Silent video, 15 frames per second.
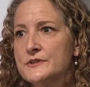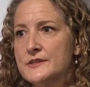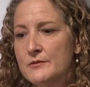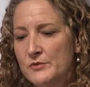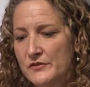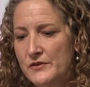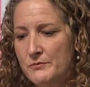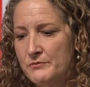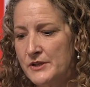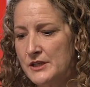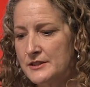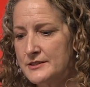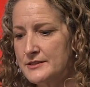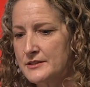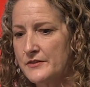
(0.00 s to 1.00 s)
some of the
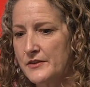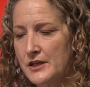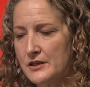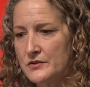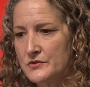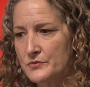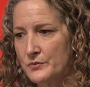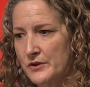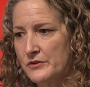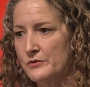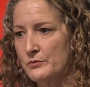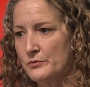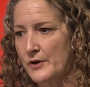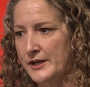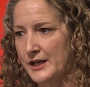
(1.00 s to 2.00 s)
biggest things with
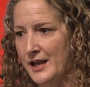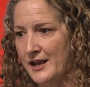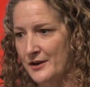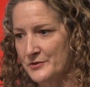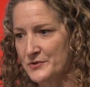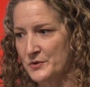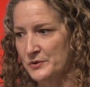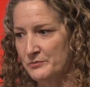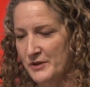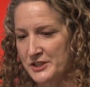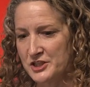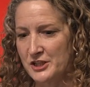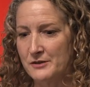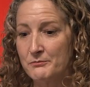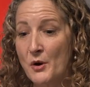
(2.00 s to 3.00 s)
running a household
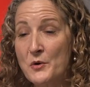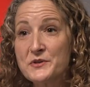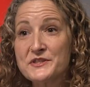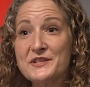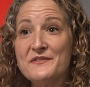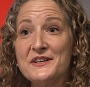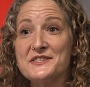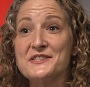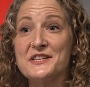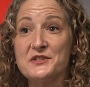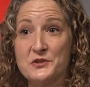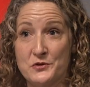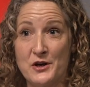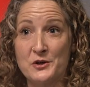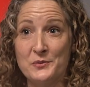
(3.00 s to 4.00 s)
budget, most of us that
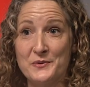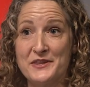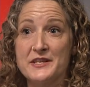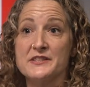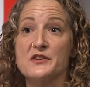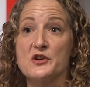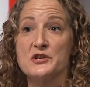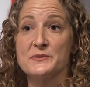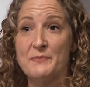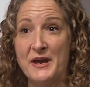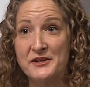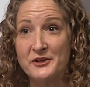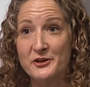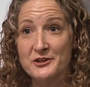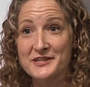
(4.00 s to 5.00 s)
struggle with this are
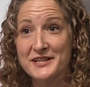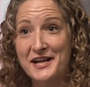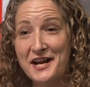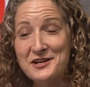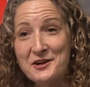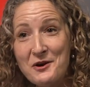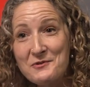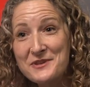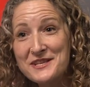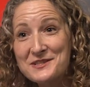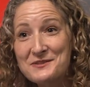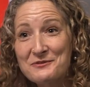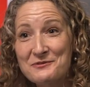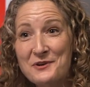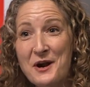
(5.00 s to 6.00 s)
spenders, and I know
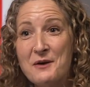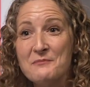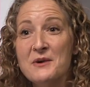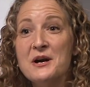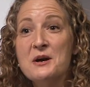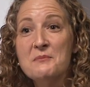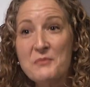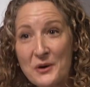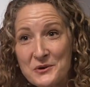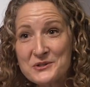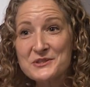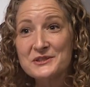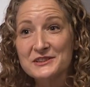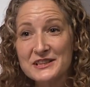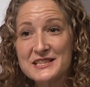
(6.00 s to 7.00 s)
this from
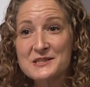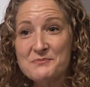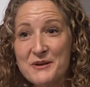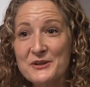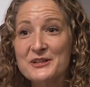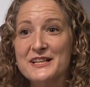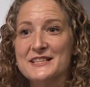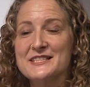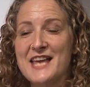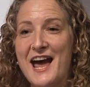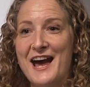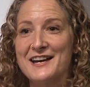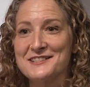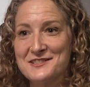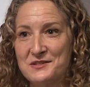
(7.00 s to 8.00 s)
personal experience
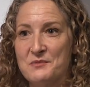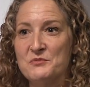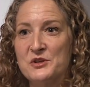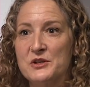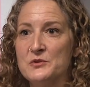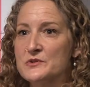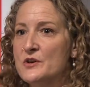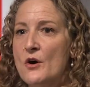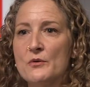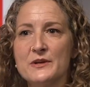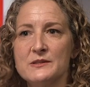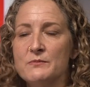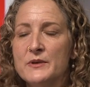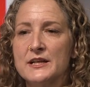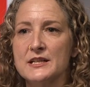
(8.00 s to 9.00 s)
as someone who's
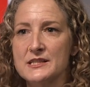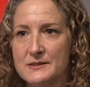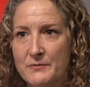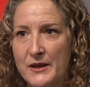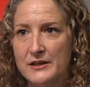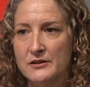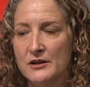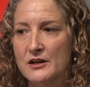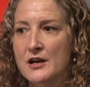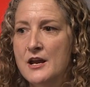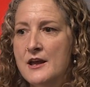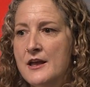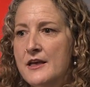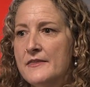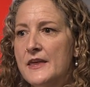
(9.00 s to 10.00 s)
always been a spender,
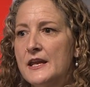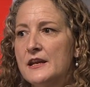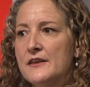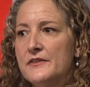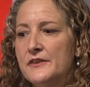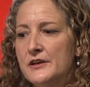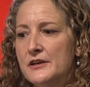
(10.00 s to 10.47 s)
that